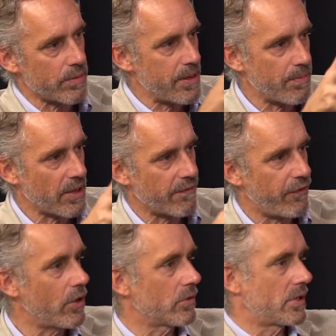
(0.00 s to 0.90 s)
the people I
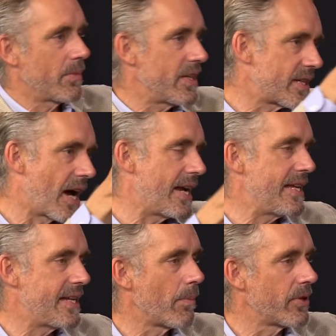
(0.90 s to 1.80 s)
follow, some of these
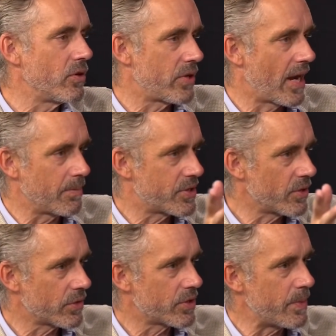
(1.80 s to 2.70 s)
IDW types,
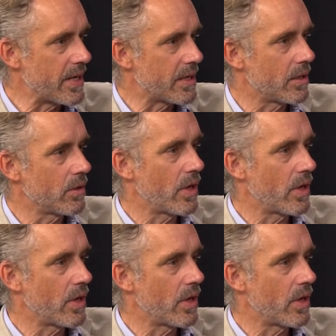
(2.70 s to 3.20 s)
so to speak. You